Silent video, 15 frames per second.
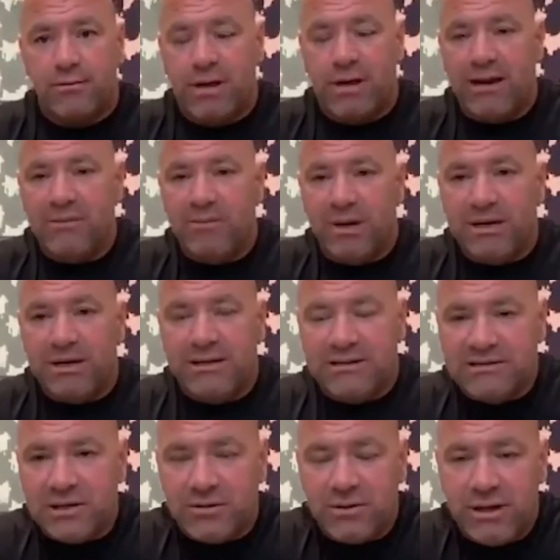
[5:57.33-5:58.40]
Would anybody
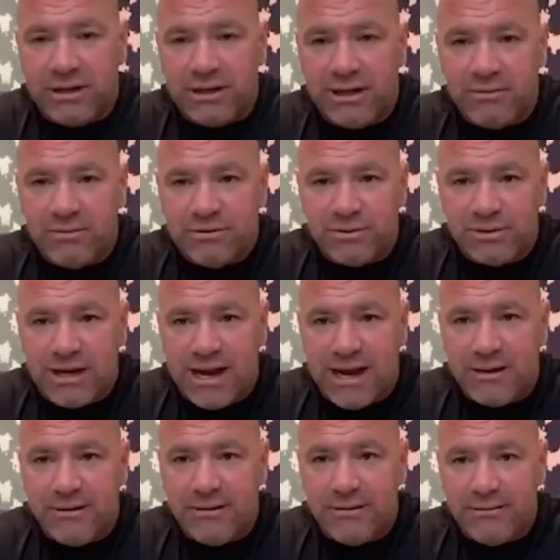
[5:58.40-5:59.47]
disagree that he was
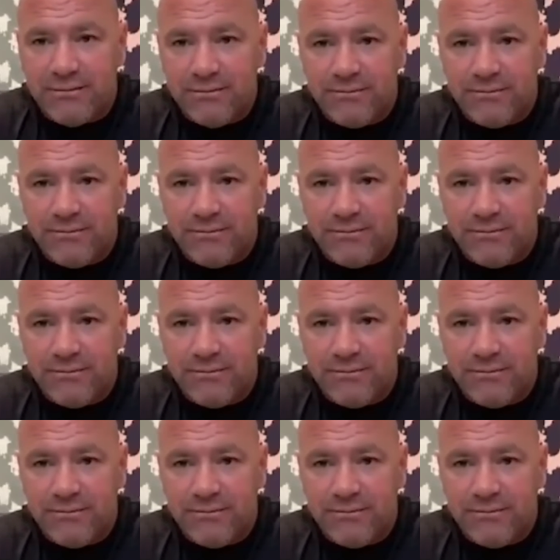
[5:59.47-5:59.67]
retired?